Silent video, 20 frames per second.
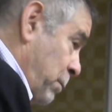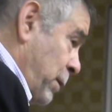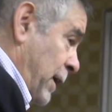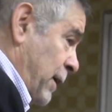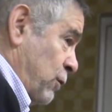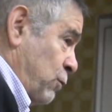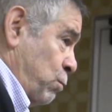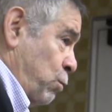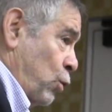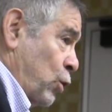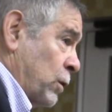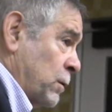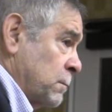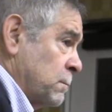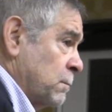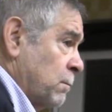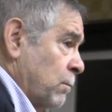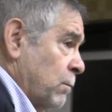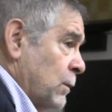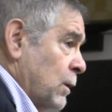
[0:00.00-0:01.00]
passport
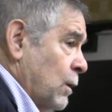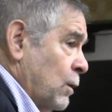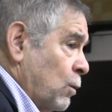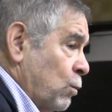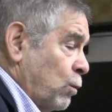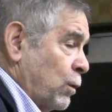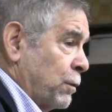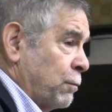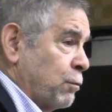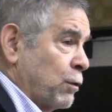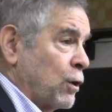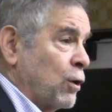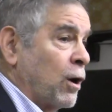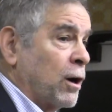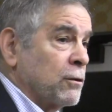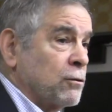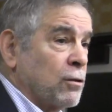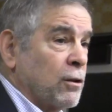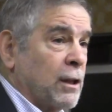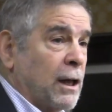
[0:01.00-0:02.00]
with
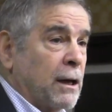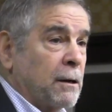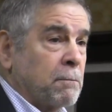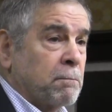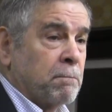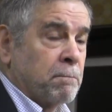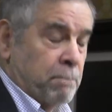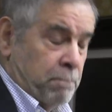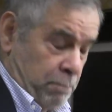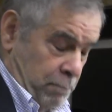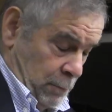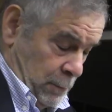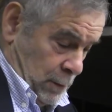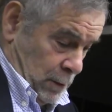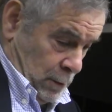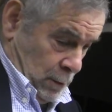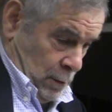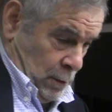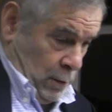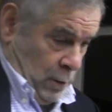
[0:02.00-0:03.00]
regard to that.
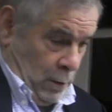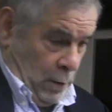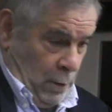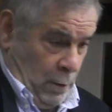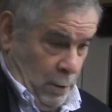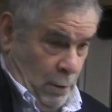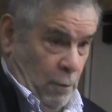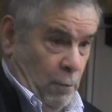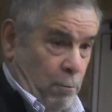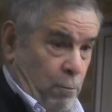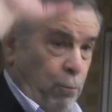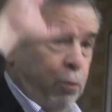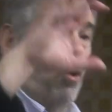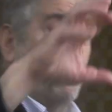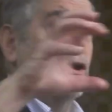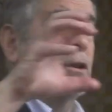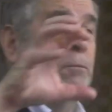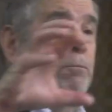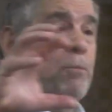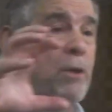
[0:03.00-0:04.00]

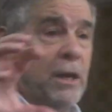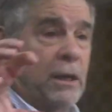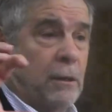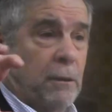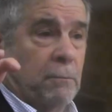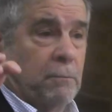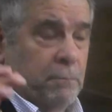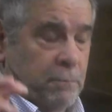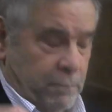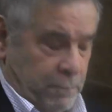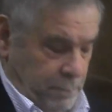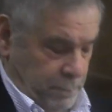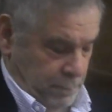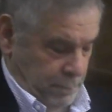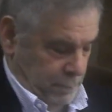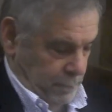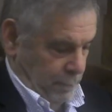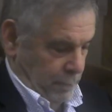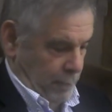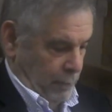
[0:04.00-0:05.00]
Point being,
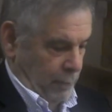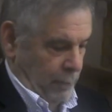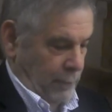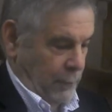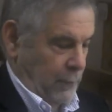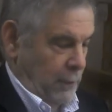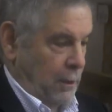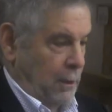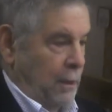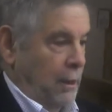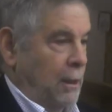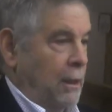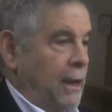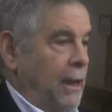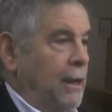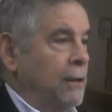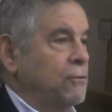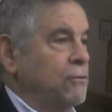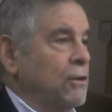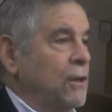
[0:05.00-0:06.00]

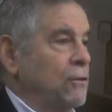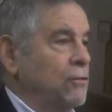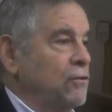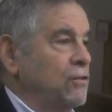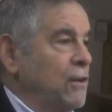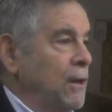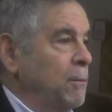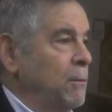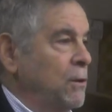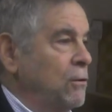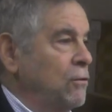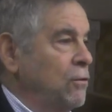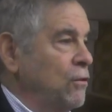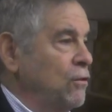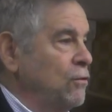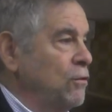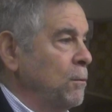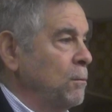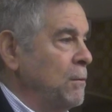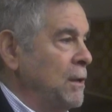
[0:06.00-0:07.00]

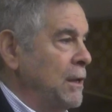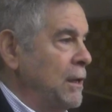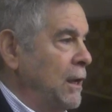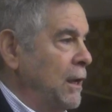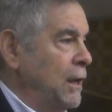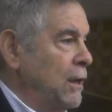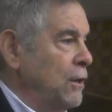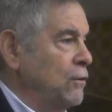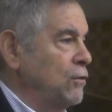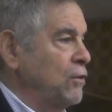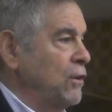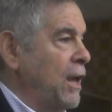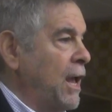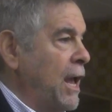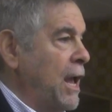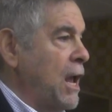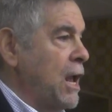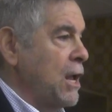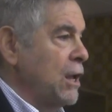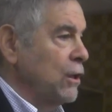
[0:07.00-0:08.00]
anti-Semitism is
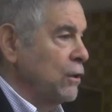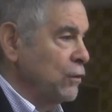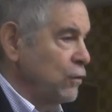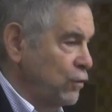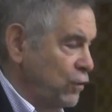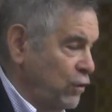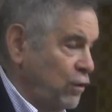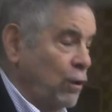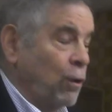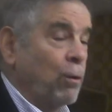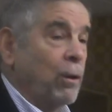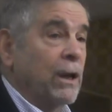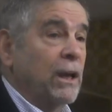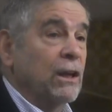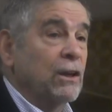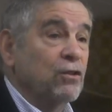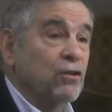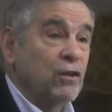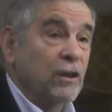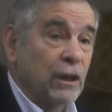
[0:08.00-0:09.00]
a
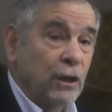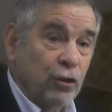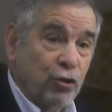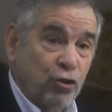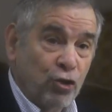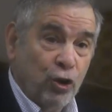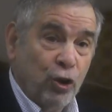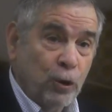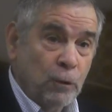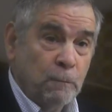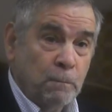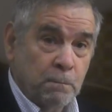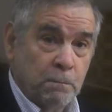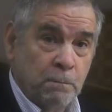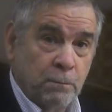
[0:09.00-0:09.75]
serious issue.